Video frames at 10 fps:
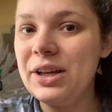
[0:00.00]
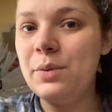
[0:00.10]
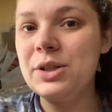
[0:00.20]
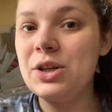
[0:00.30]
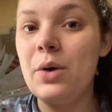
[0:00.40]

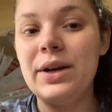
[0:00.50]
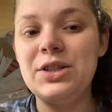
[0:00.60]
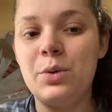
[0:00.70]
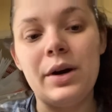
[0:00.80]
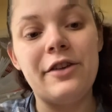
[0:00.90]
what's going
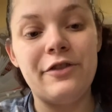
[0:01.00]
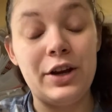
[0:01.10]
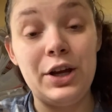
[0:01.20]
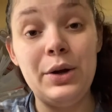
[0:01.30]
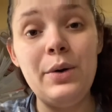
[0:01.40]
to work for
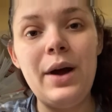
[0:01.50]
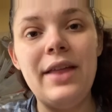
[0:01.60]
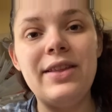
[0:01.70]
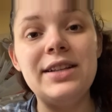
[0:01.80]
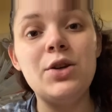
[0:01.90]
you,
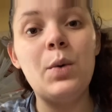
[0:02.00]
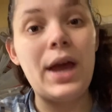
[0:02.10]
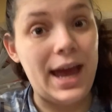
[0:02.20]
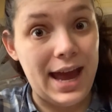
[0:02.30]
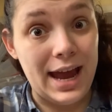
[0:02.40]
and that's
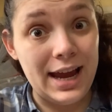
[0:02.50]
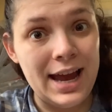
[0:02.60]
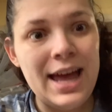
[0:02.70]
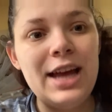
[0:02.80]
okay.